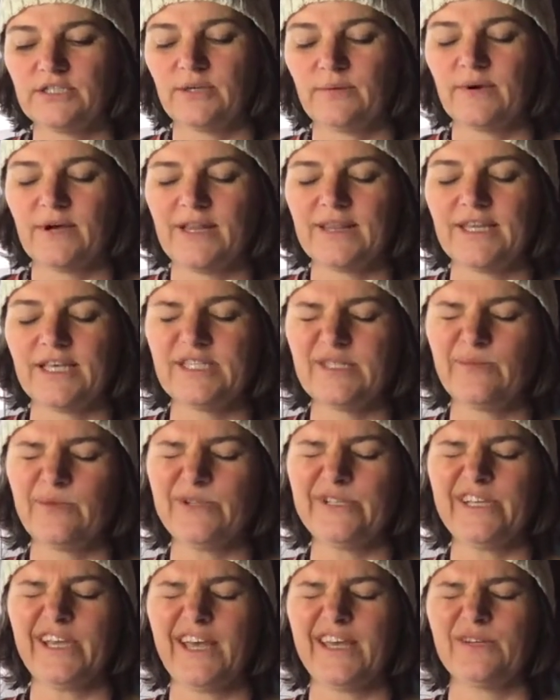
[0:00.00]
let's
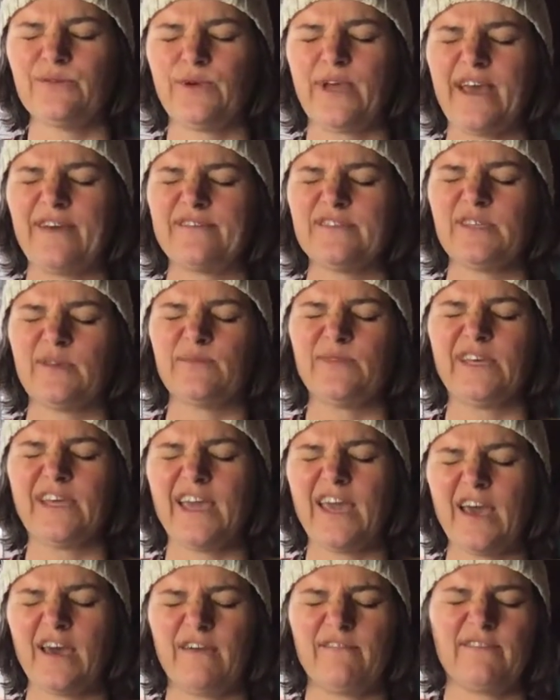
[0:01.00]
pretend we have something
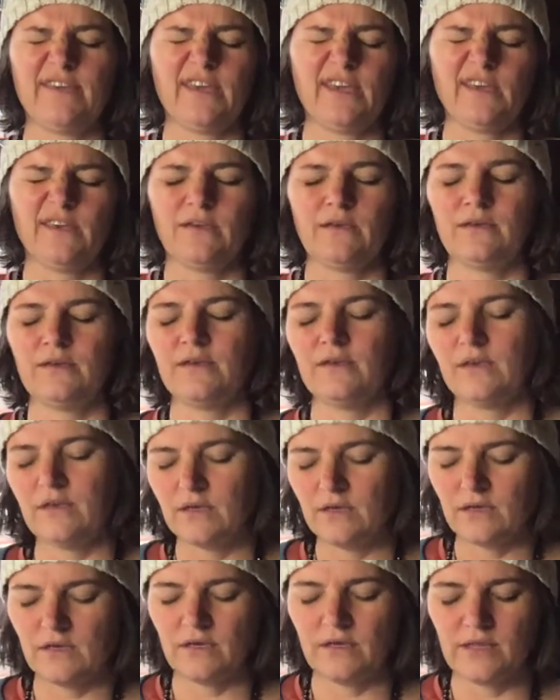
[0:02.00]
heavy.
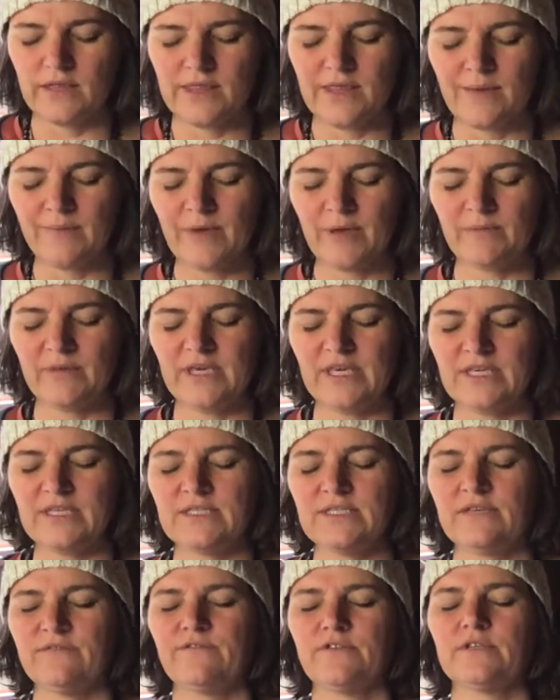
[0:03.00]
That might be
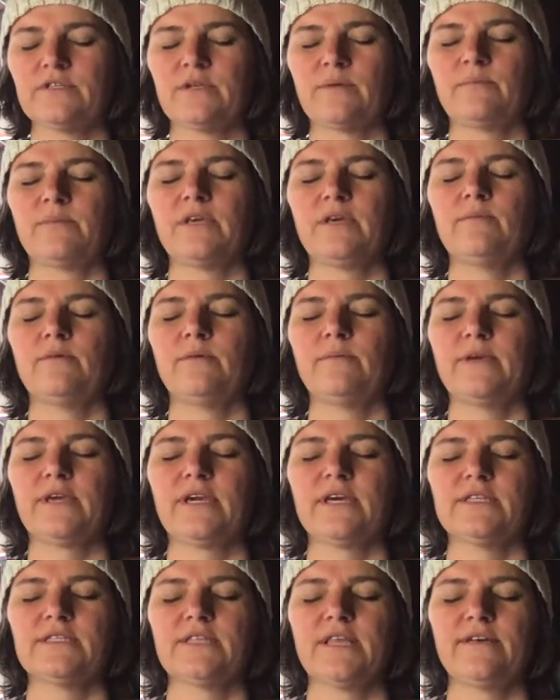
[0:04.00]
easy for some people
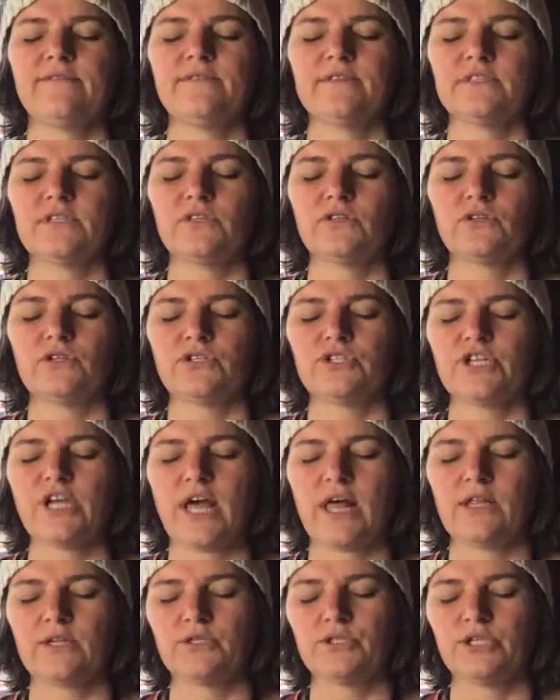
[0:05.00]
because life is a little
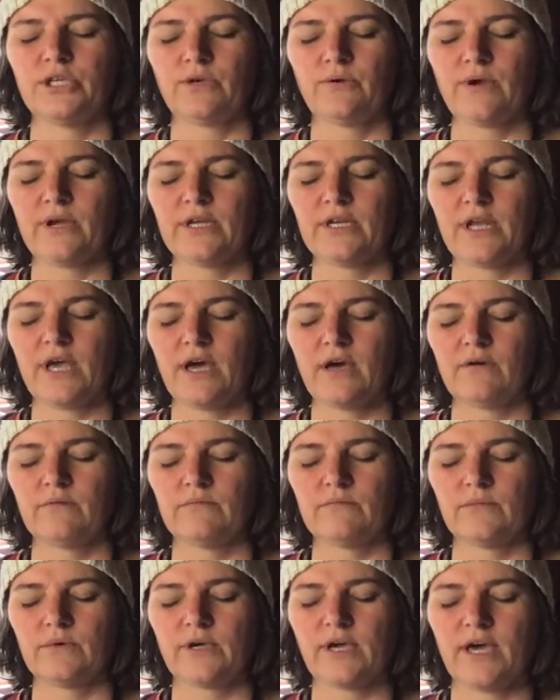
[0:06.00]
challenging right now,
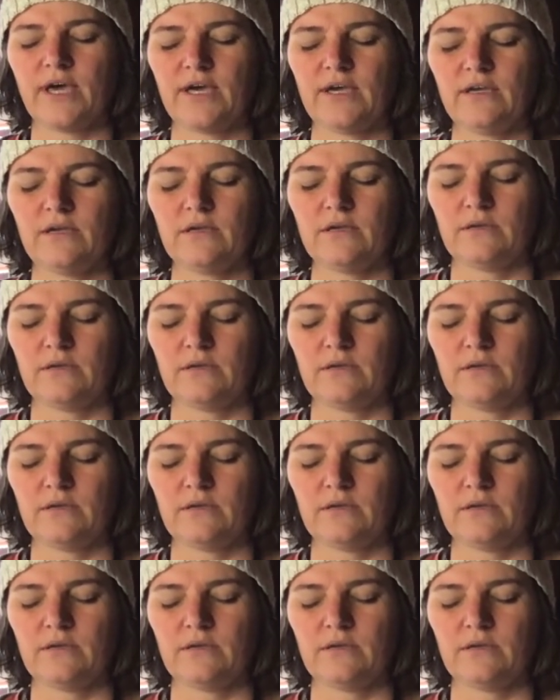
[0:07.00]
okay?